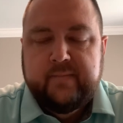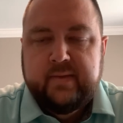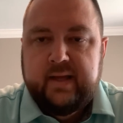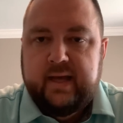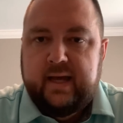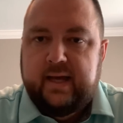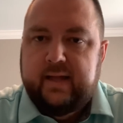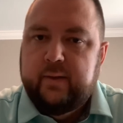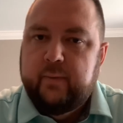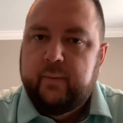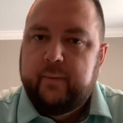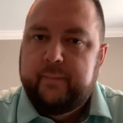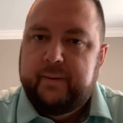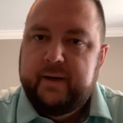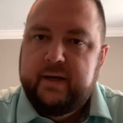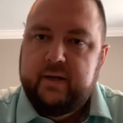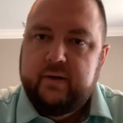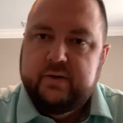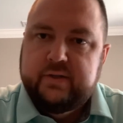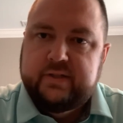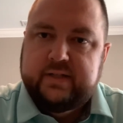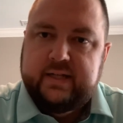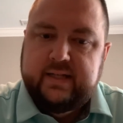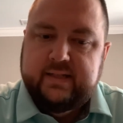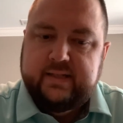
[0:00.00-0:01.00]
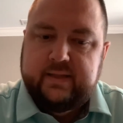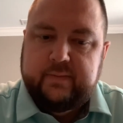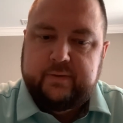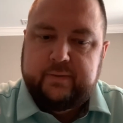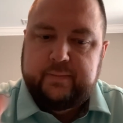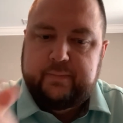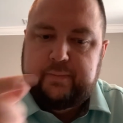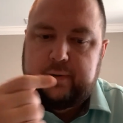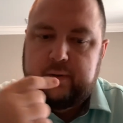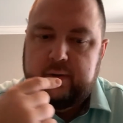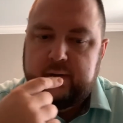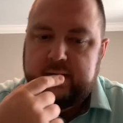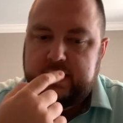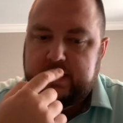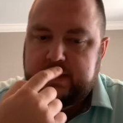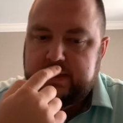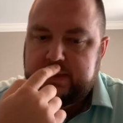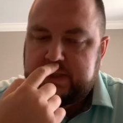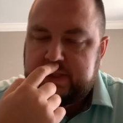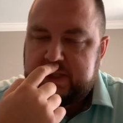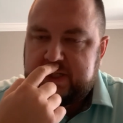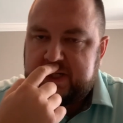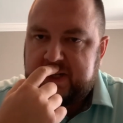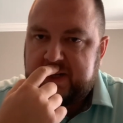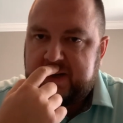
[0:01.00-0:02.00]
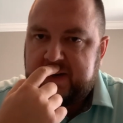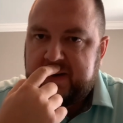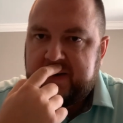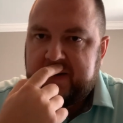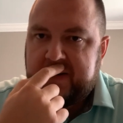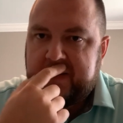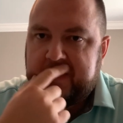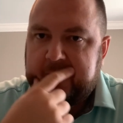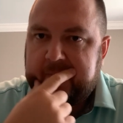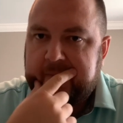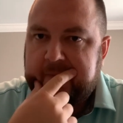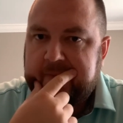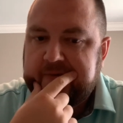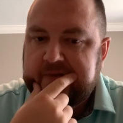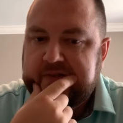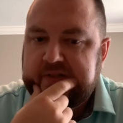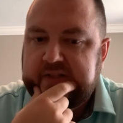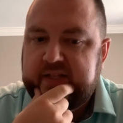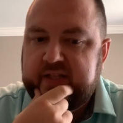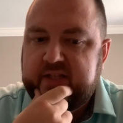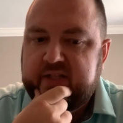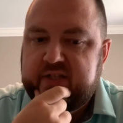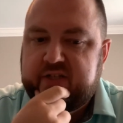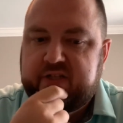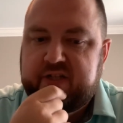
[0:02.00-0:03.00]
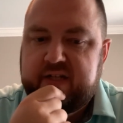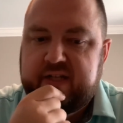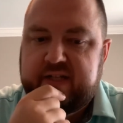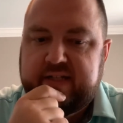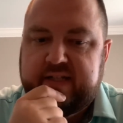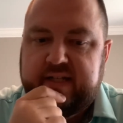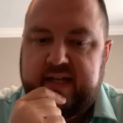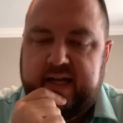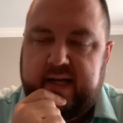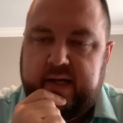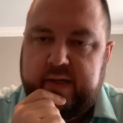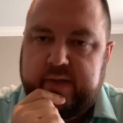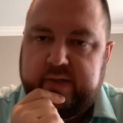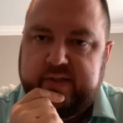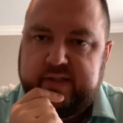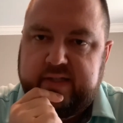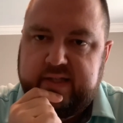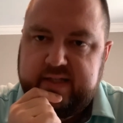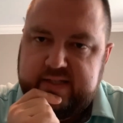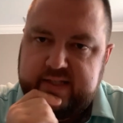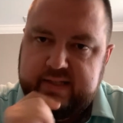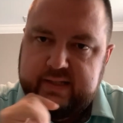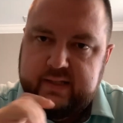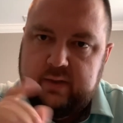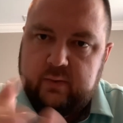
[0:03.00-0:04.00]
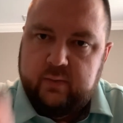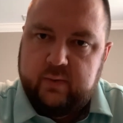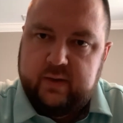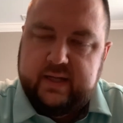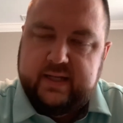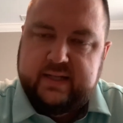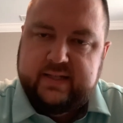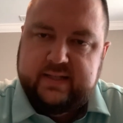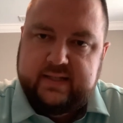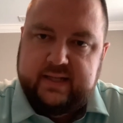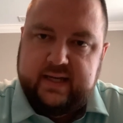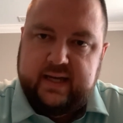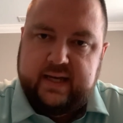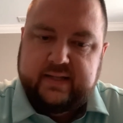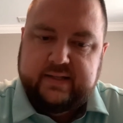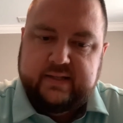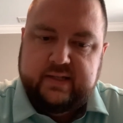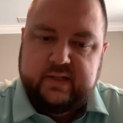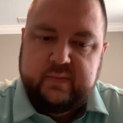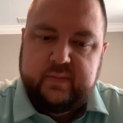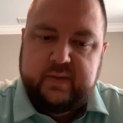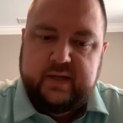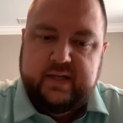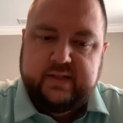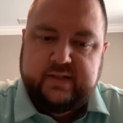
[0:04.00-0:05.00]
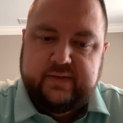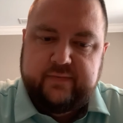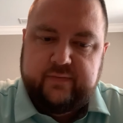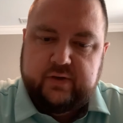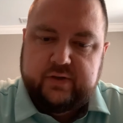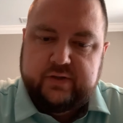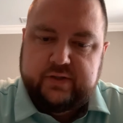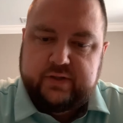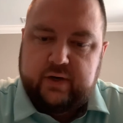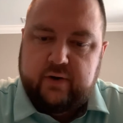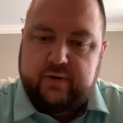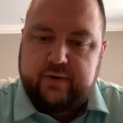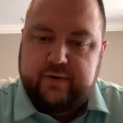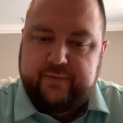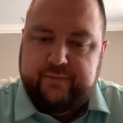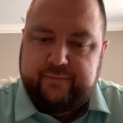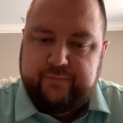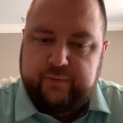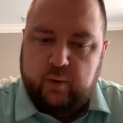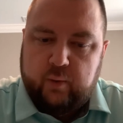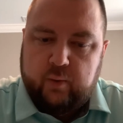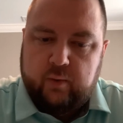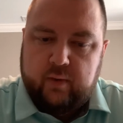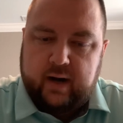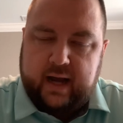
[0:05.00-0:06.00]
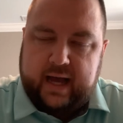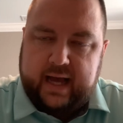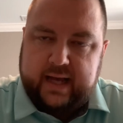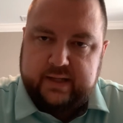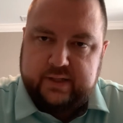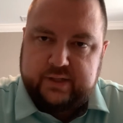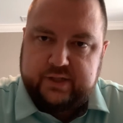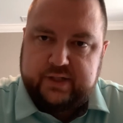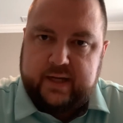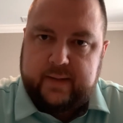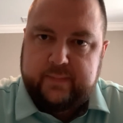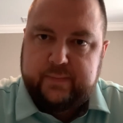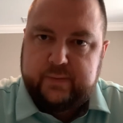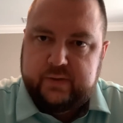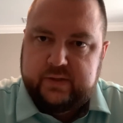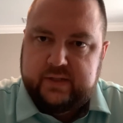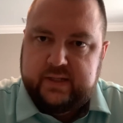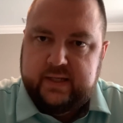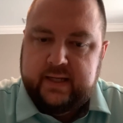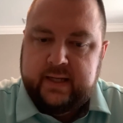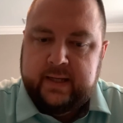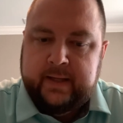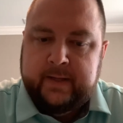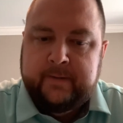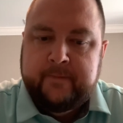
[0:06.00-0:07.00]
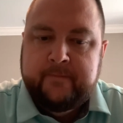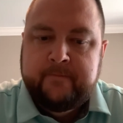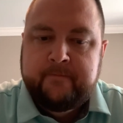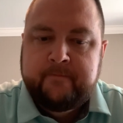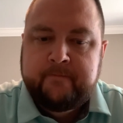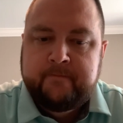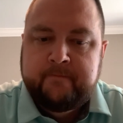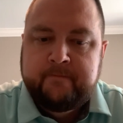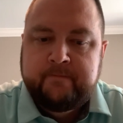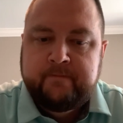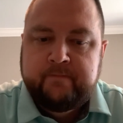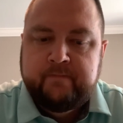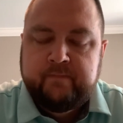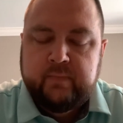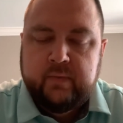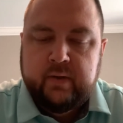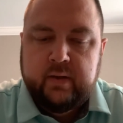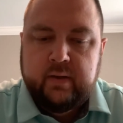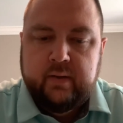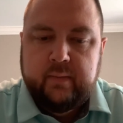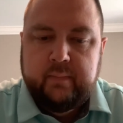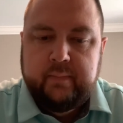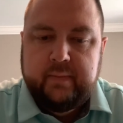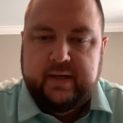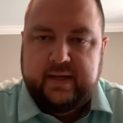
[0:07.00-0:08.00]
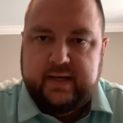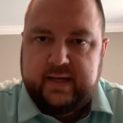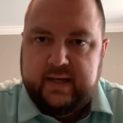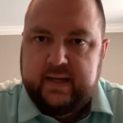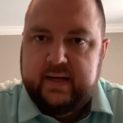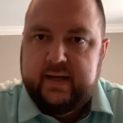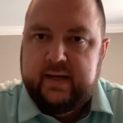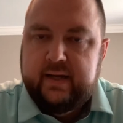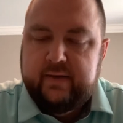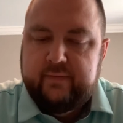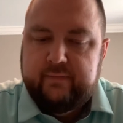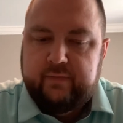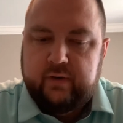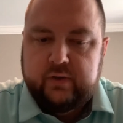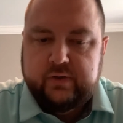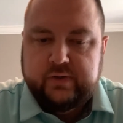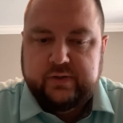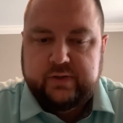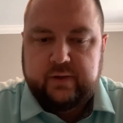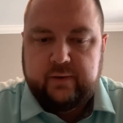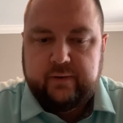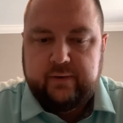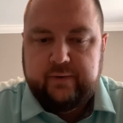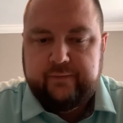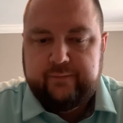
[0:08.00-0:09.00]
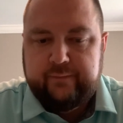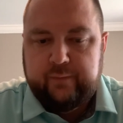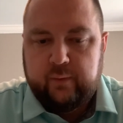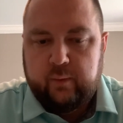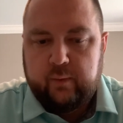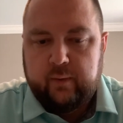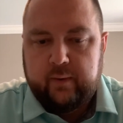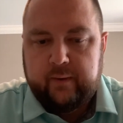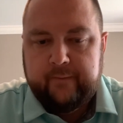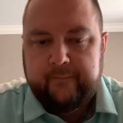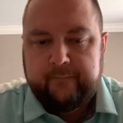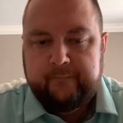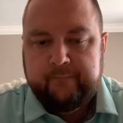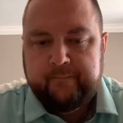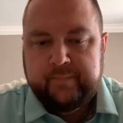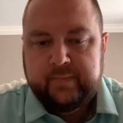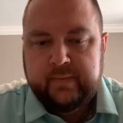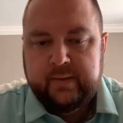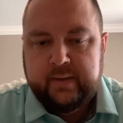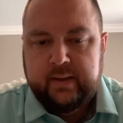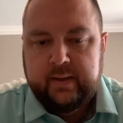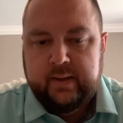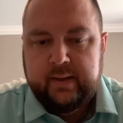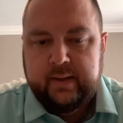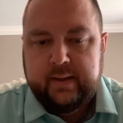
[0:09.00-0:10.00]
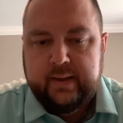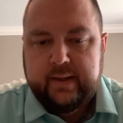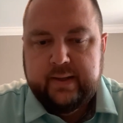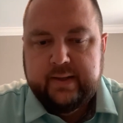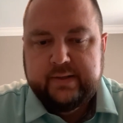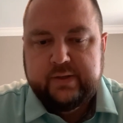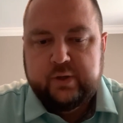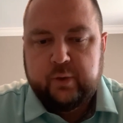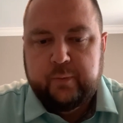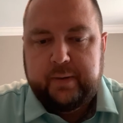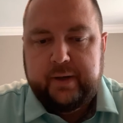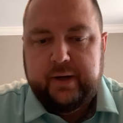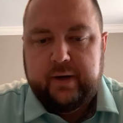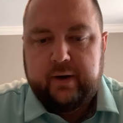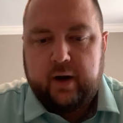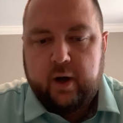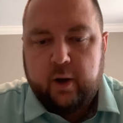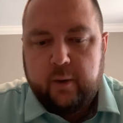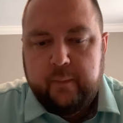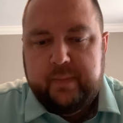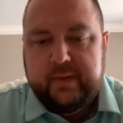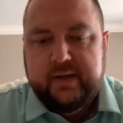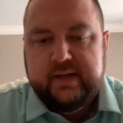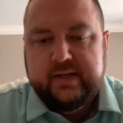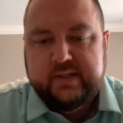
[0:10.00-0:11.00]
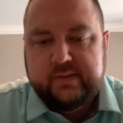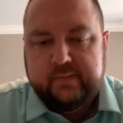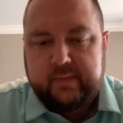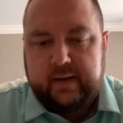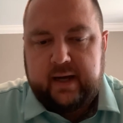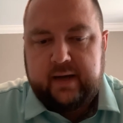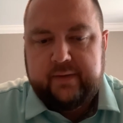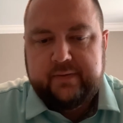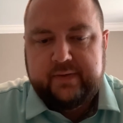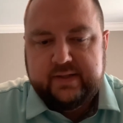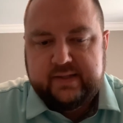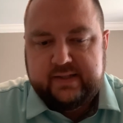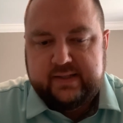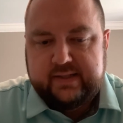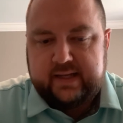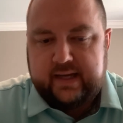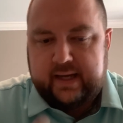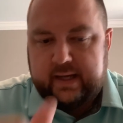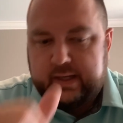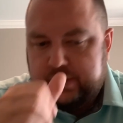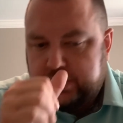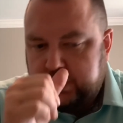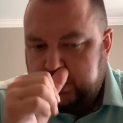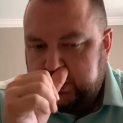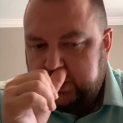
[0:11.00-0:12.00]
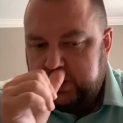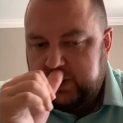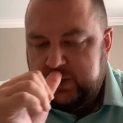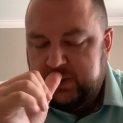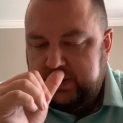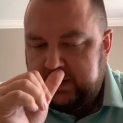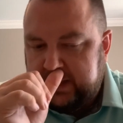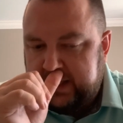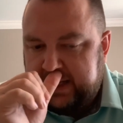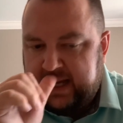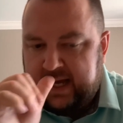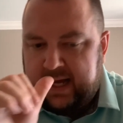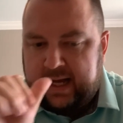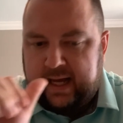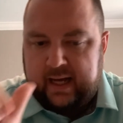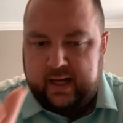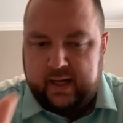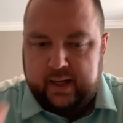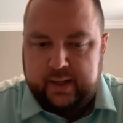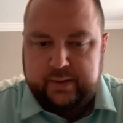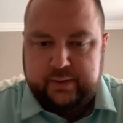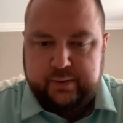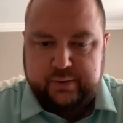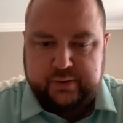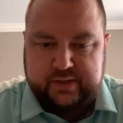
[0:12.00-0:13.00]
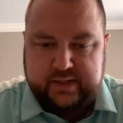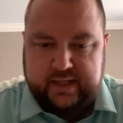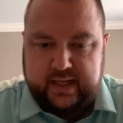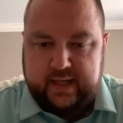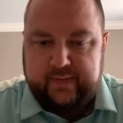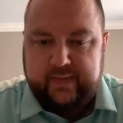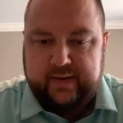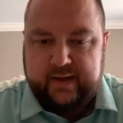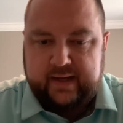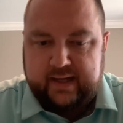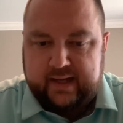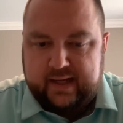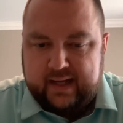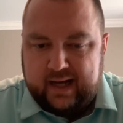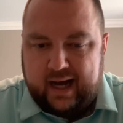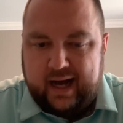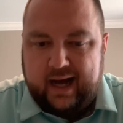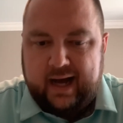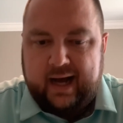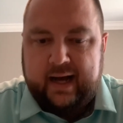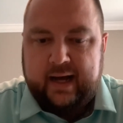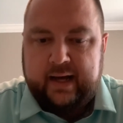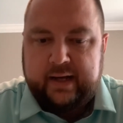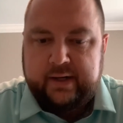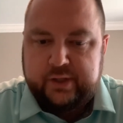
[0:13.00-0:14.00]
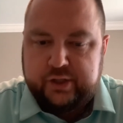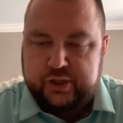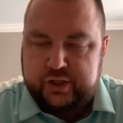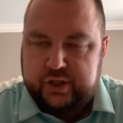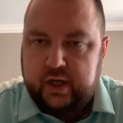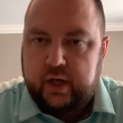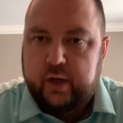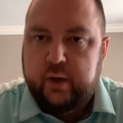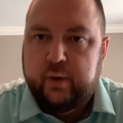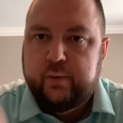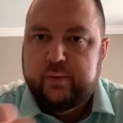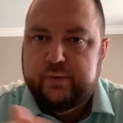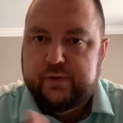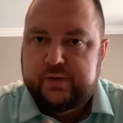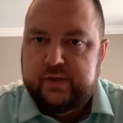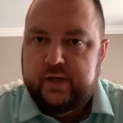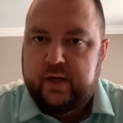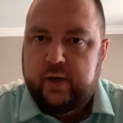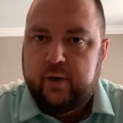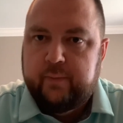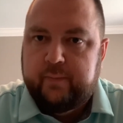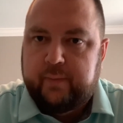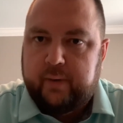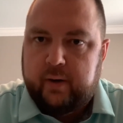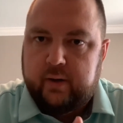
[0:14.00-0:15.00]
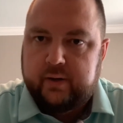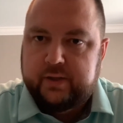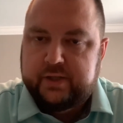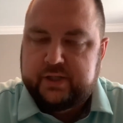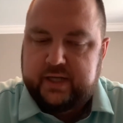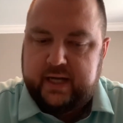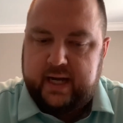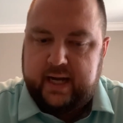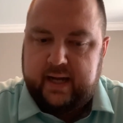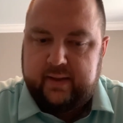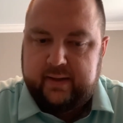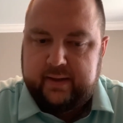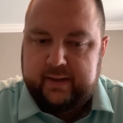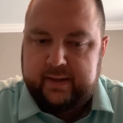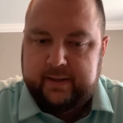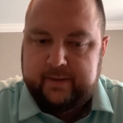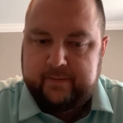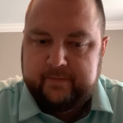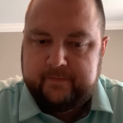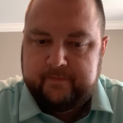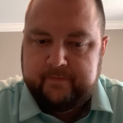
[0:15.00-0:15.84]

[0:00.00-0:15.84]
And then when Peter stands up to preach to these Gentiles, listen to what he says. This begins in verse 34, Acts chapter 10, beginning in verse 34. So Peter opened his mouth and said, Truly, I understand that God shows no partiality.